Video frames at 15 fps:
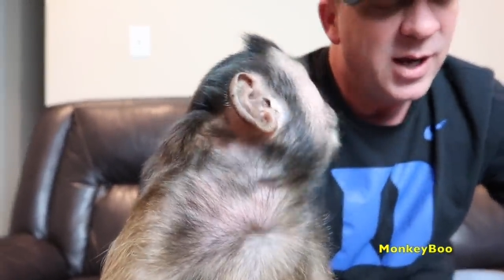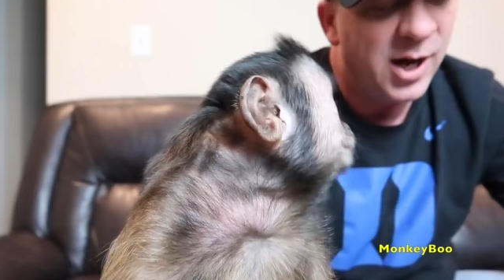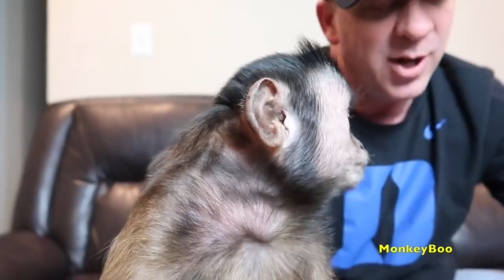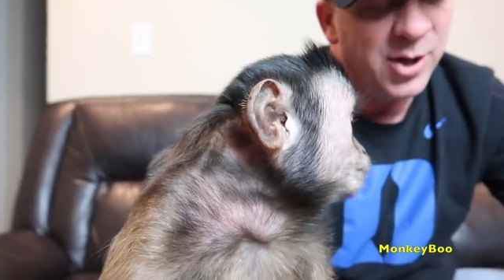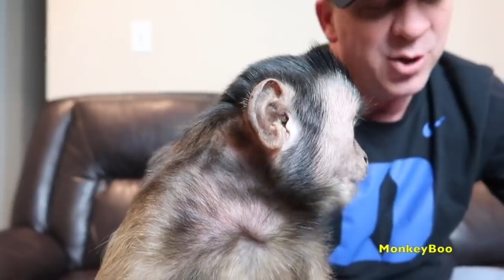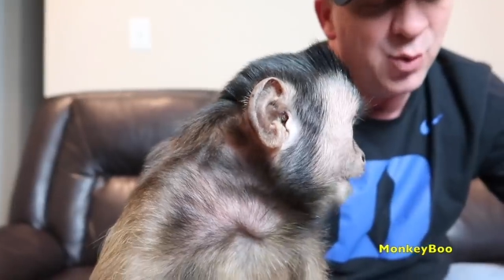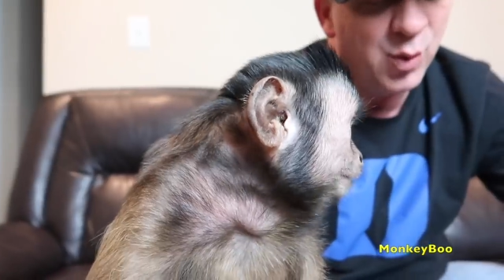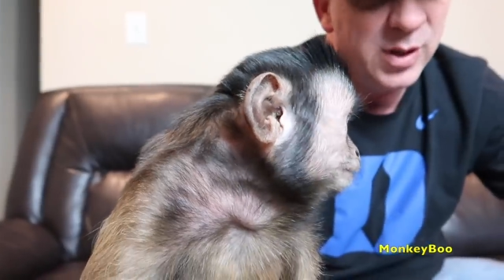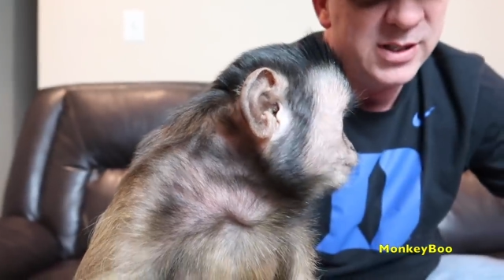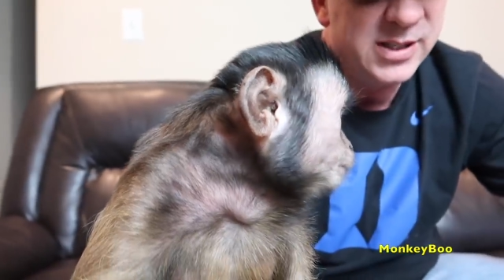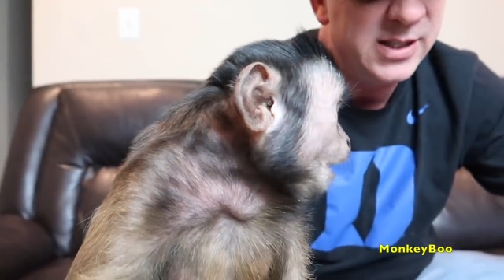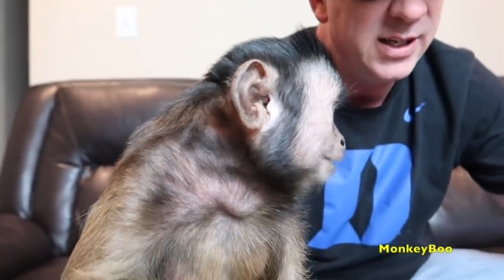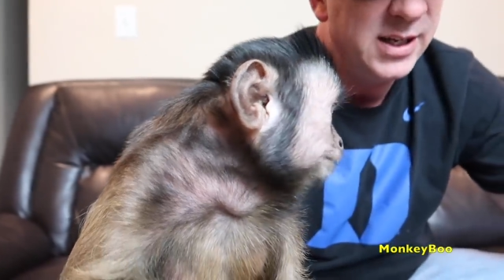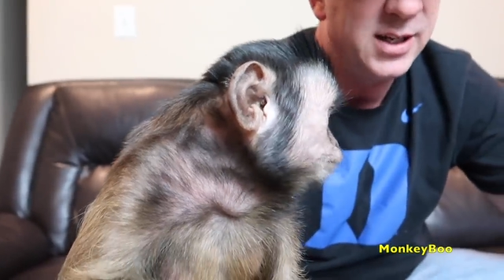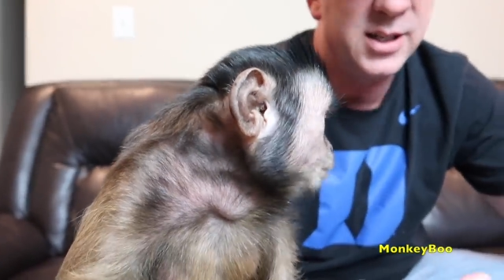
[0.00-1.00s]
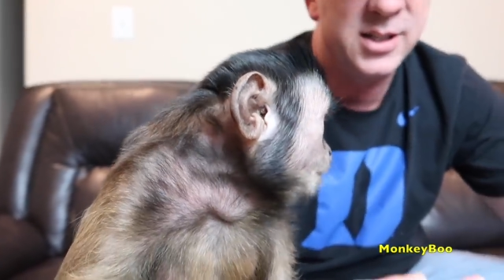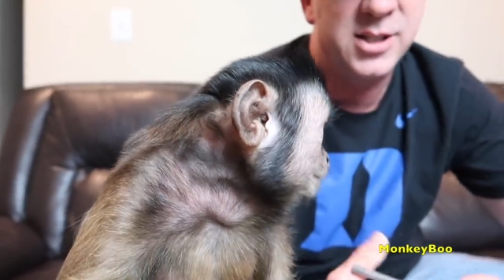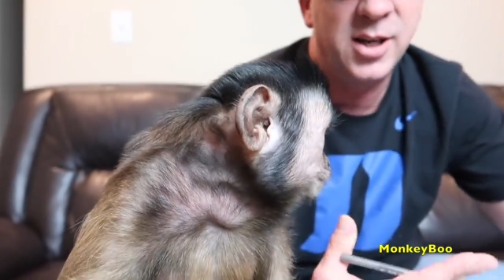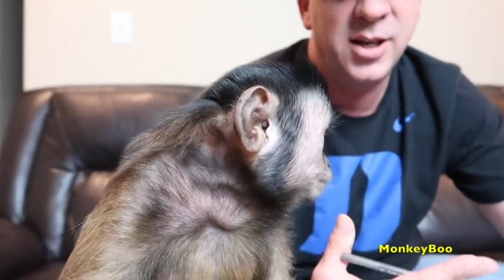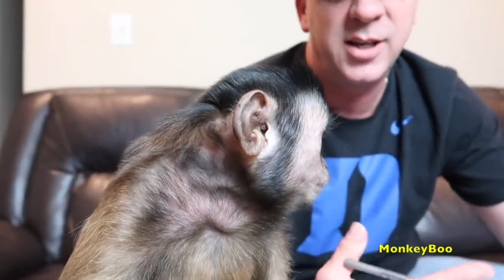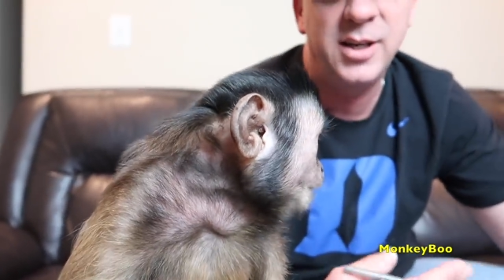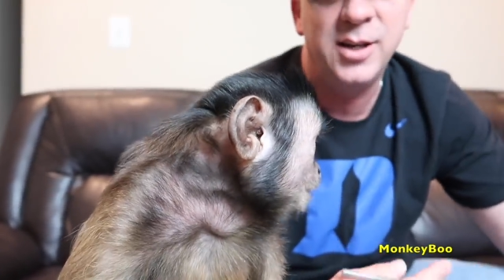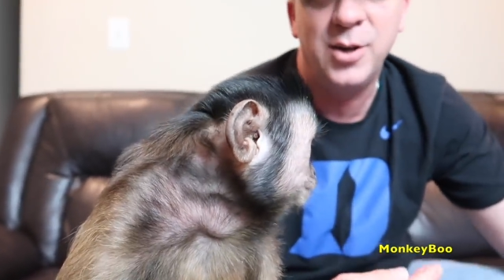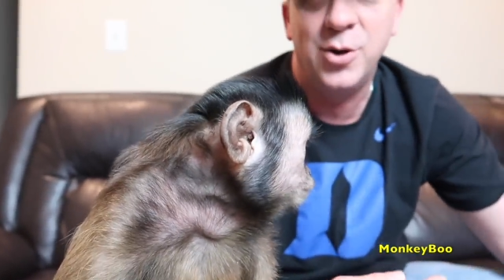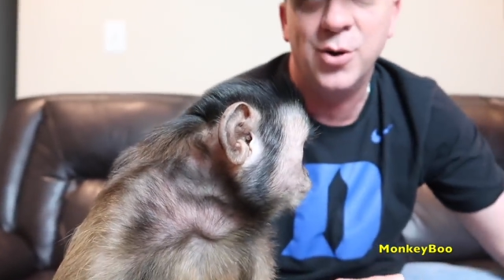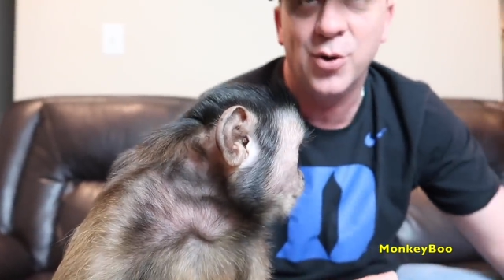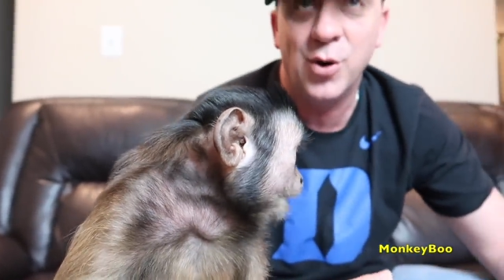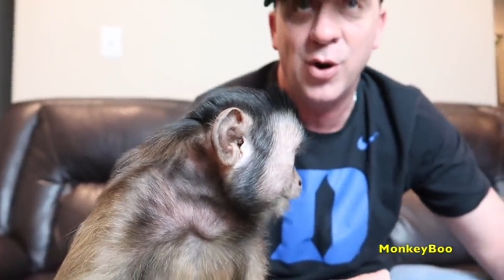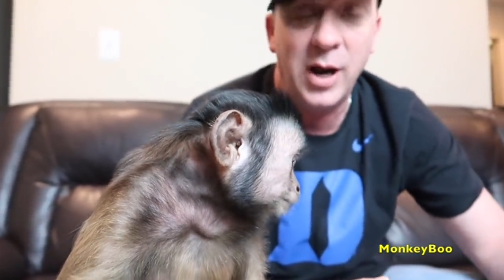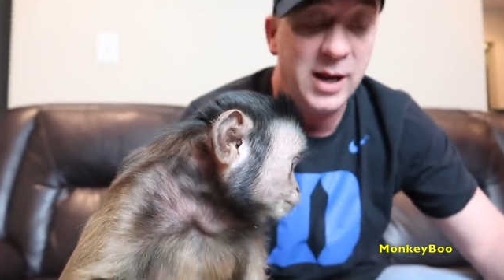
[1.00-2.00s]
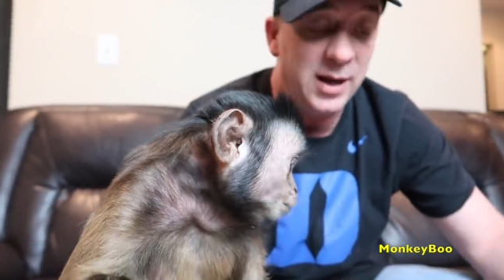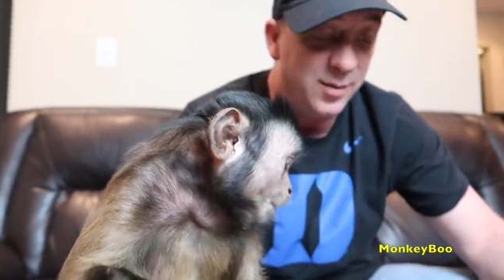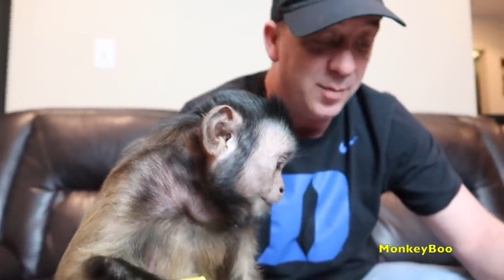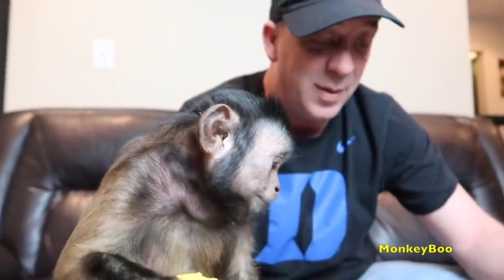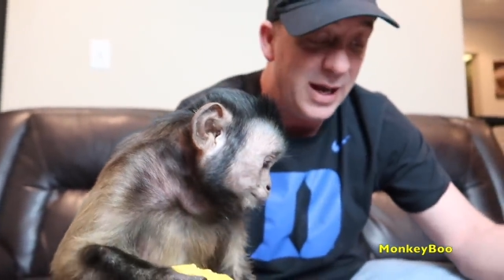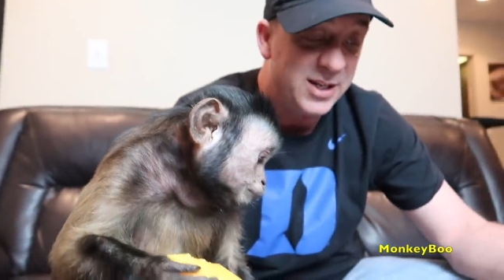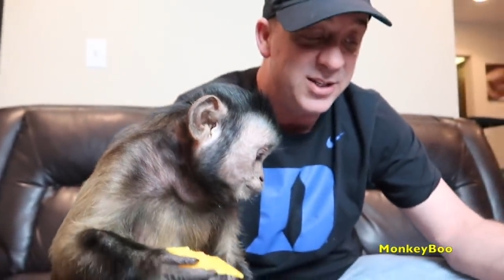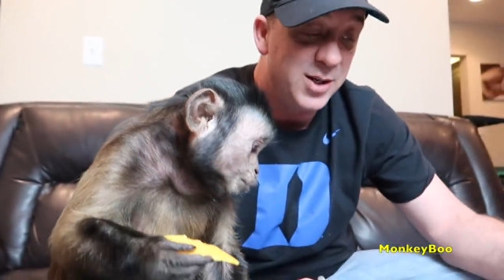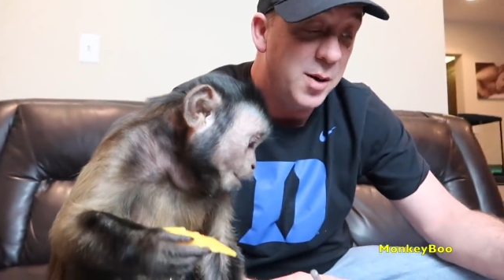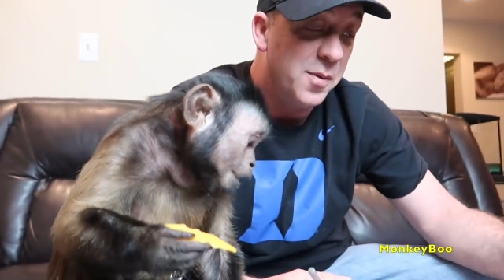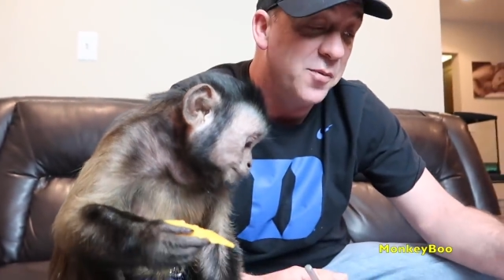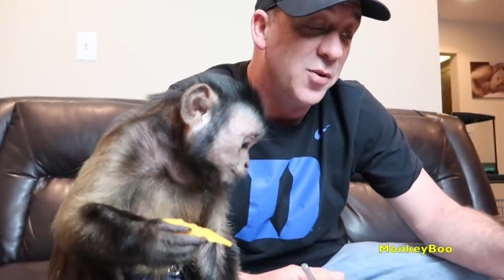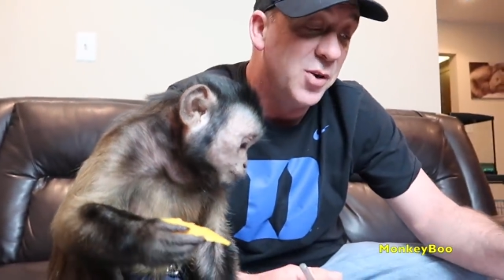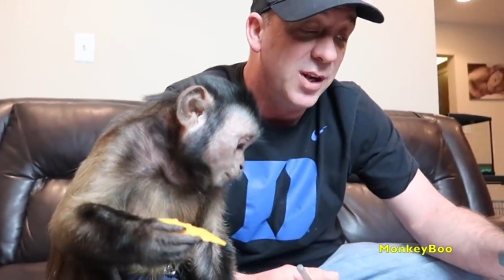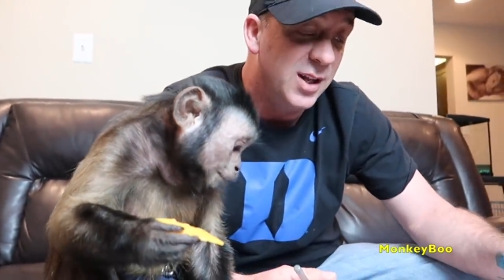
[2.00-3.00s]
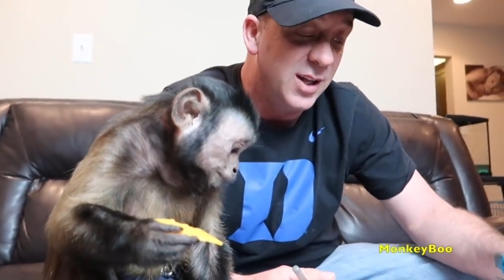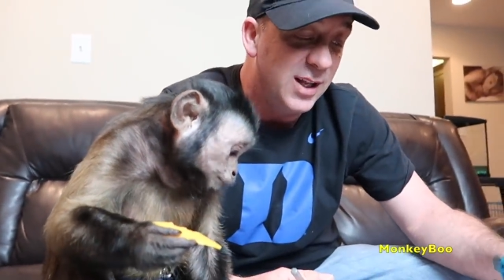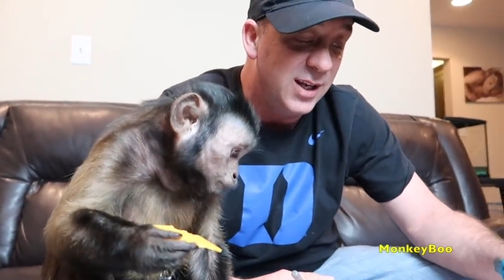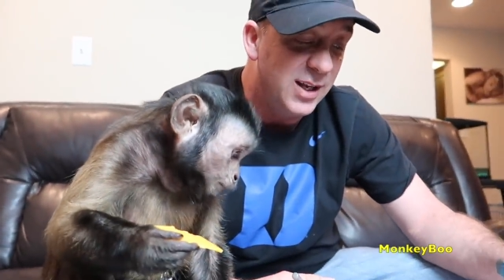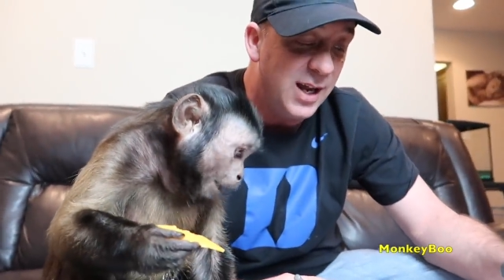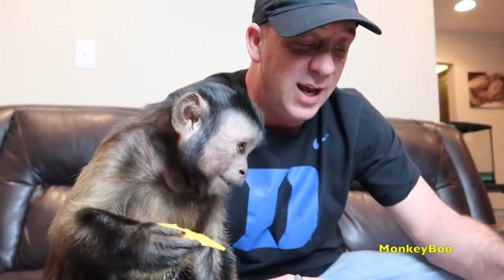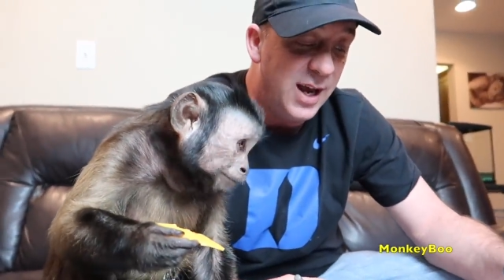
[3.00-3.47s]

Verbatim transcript: UNC and Kentucky, great matchup for the Elite